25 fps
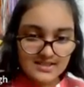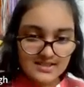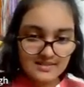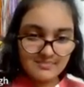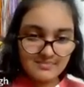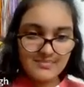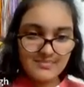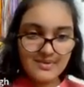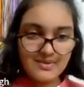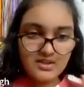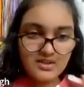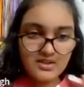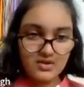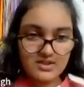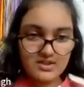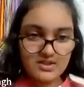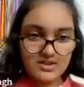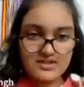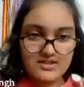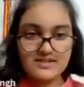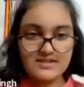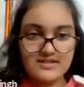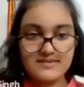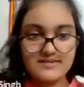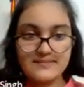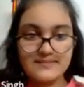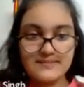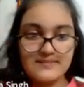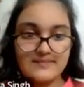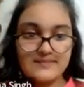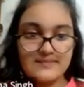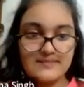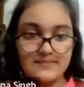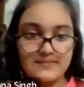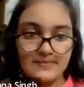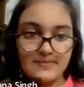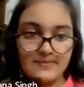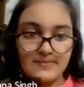simple dots.
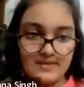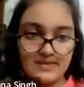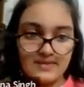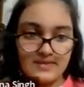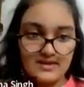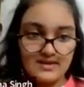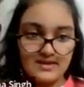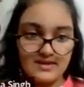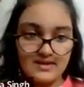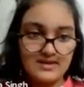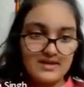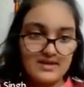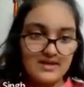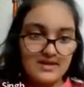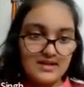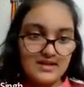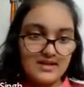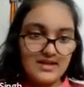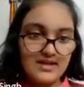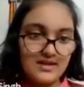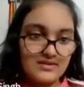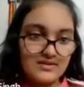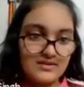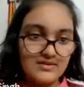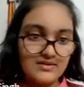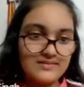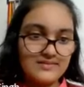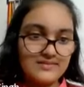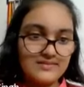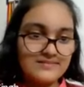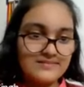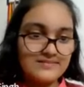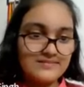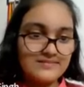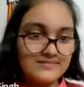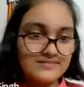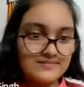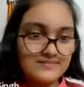Now,
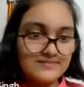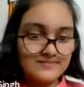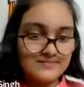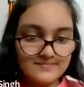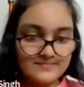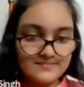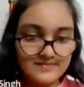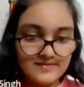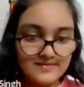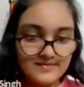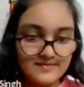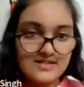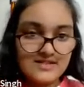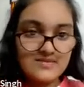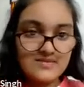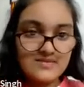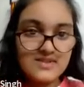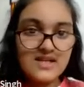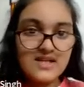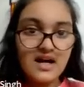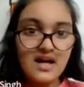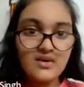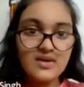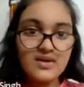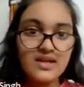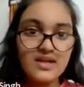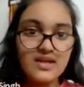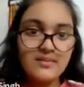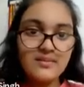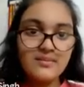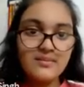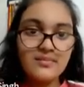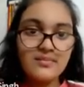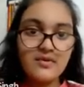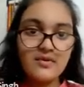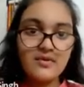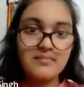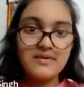this was
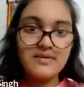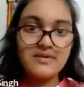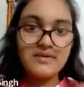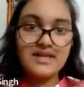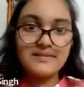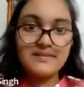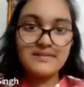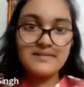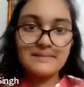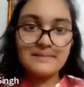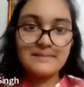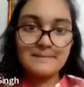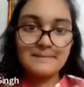outline property.